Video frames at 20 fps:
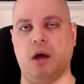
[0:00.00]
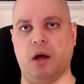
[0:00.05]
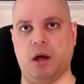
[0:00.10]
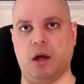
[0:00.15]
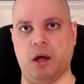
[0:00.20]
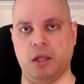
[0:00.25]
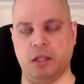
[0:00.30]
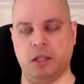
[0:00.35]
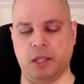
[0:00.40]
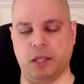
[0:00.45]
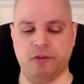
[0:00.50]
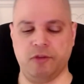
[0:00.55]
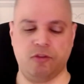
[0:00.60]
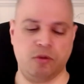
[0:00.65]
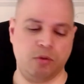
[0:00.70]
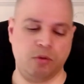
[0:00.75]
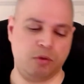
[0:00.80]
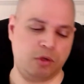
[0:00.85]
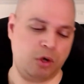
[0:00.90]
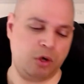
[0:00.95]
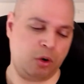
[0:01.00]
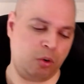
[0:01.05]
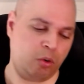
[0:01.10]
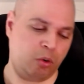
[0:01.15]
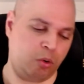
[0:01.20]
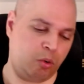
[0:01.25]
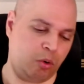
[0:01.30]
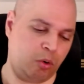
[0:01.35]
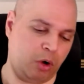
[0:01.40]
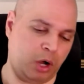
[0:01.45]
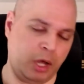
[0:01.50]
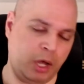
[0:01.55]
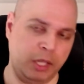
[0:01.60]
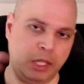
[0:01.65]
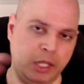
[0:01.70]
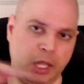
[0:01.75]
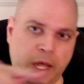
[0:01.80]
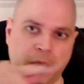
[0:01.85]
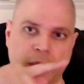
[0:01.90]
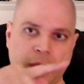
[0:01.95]
unless you go
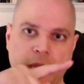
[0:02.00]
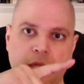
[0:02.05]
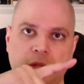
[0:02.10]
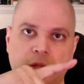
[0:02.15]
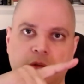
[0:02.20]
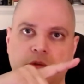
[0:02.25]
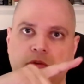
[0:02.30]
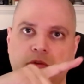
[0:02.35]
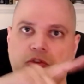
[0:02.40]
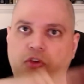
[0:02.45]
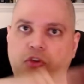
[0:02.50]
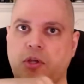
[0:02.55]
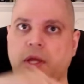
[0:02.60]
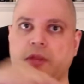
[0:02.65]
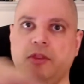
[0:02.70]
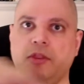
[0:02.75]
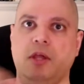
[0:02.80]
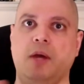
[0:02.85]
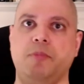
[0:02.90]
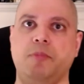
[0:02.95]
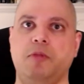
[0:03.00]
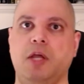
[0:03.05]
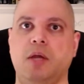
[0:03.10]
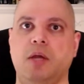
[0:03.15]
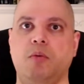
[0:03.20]
online to get the update,